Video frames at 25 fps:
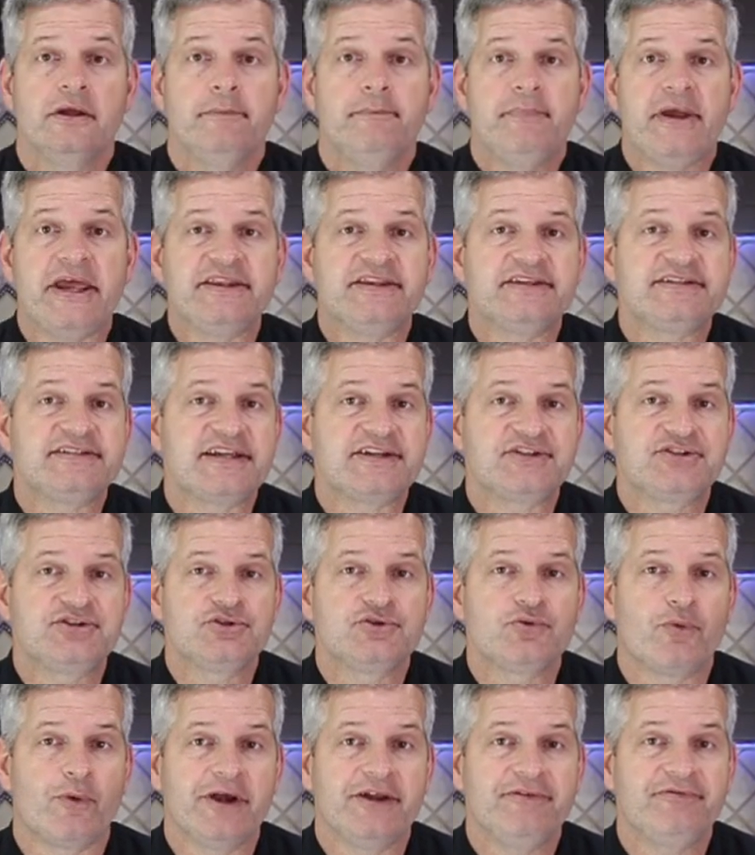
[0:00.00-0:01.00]
Bake this at
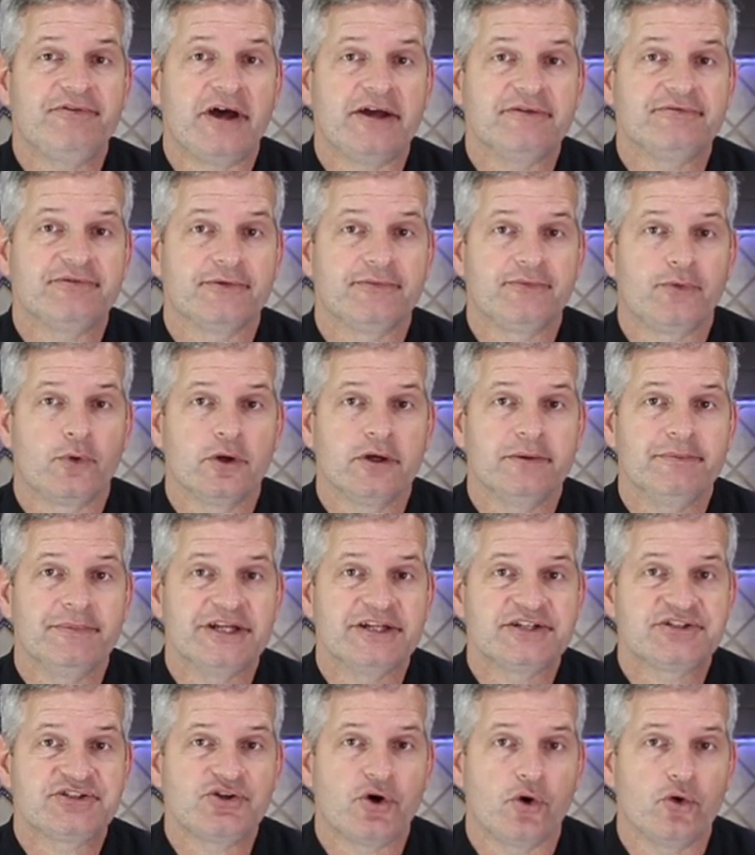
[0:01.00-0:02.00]
225 for 40
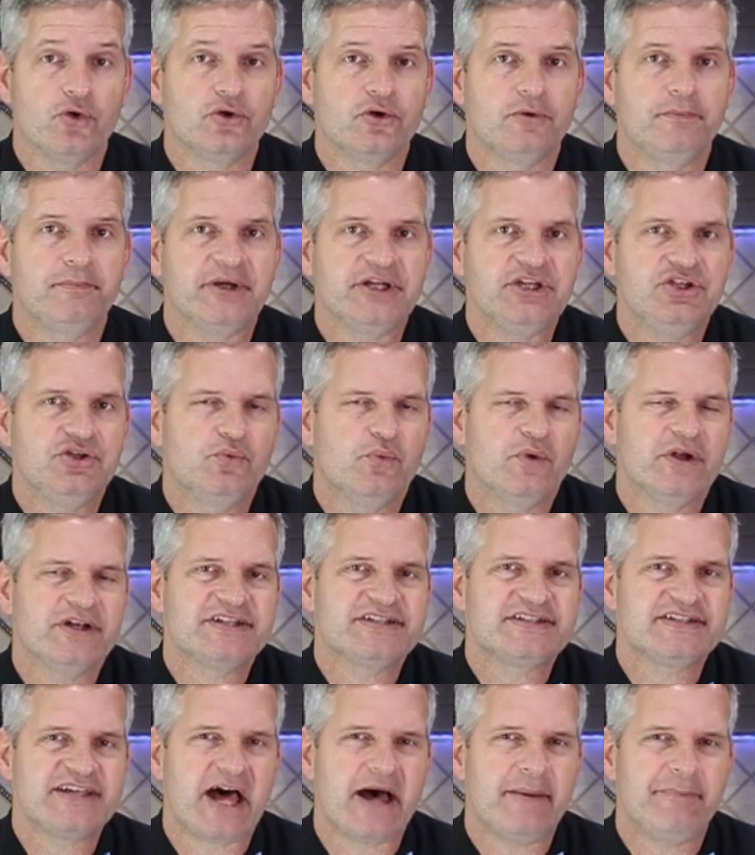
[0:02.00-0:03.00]
minutes total, but you
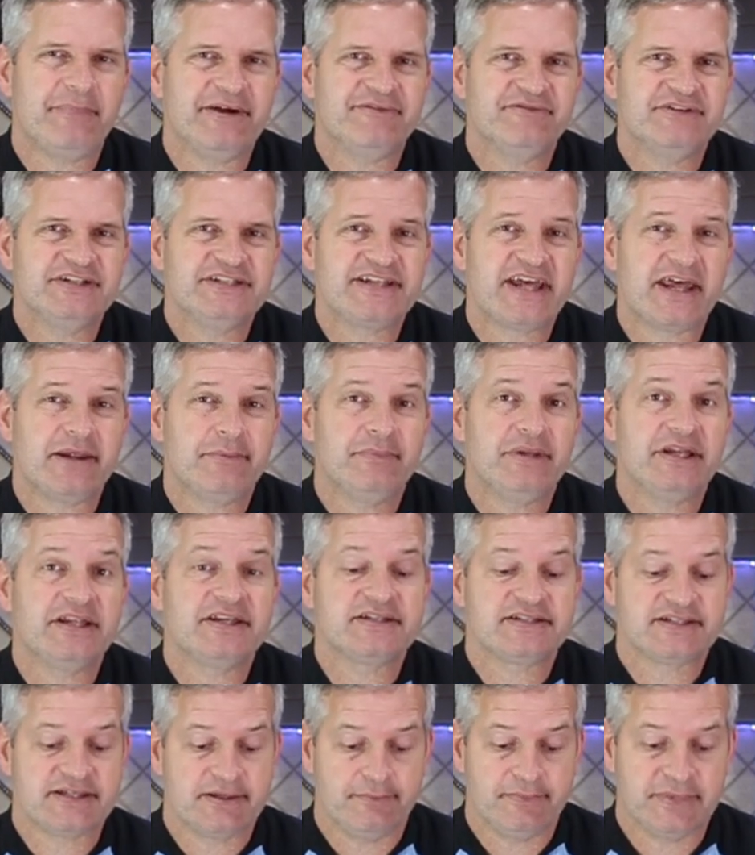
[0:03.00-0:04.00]
wanna stop every 10
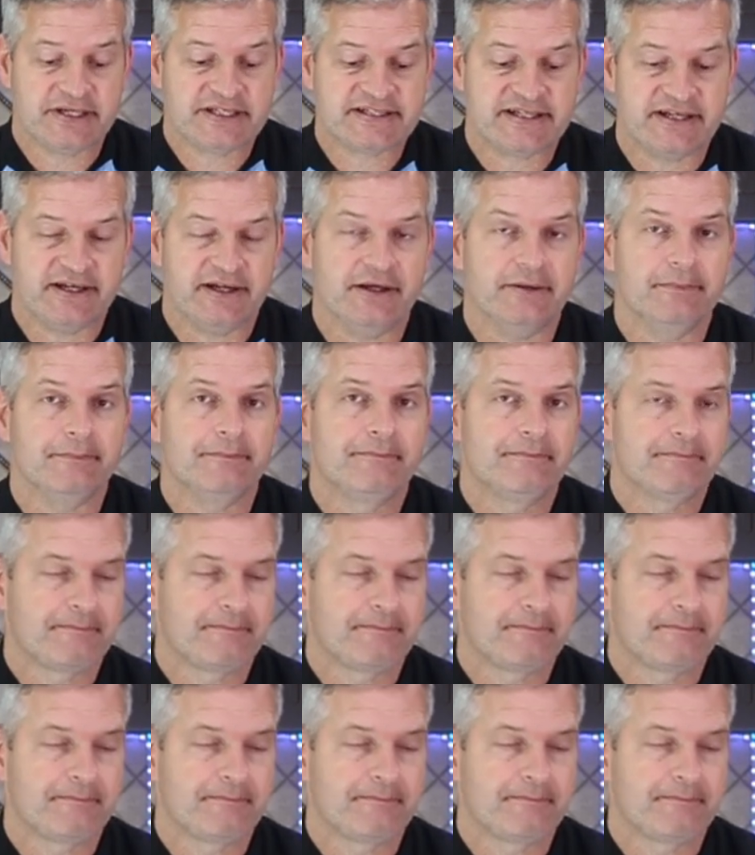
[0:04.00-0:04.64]
minutes to mix it up.